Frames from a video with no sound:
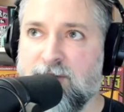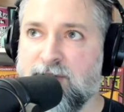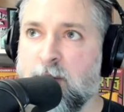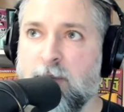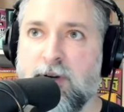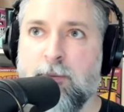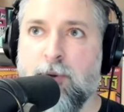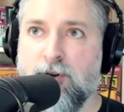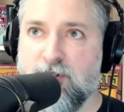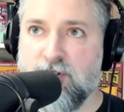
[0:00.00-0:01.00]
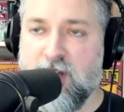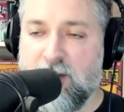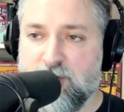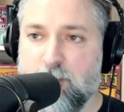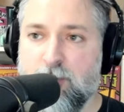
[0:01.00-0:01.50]
If somebody purchased
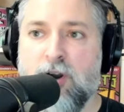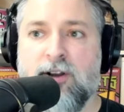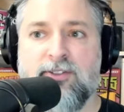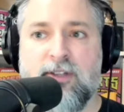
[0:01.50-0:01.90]
extra products,